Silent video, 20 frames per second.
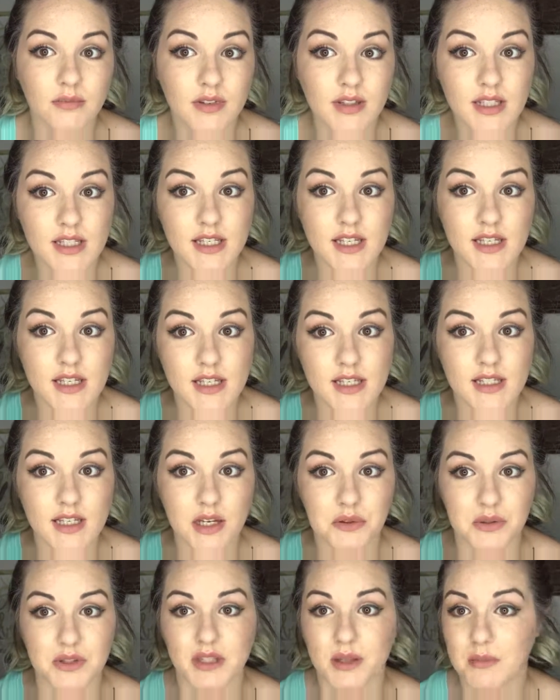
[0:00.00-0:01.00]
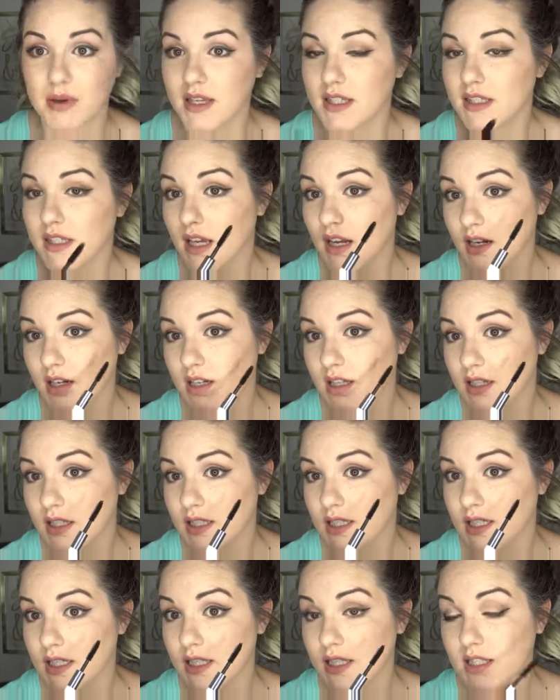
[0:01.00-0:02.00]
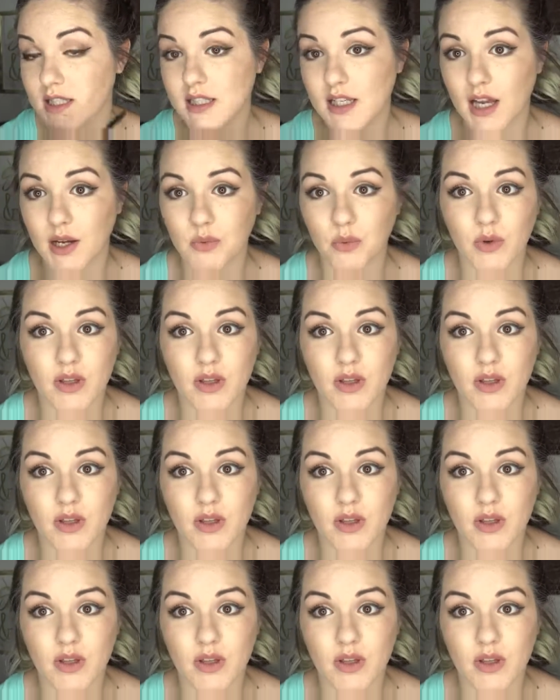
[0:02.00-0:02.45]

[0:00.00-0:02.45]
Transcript: This is the side with the mascara, this is the side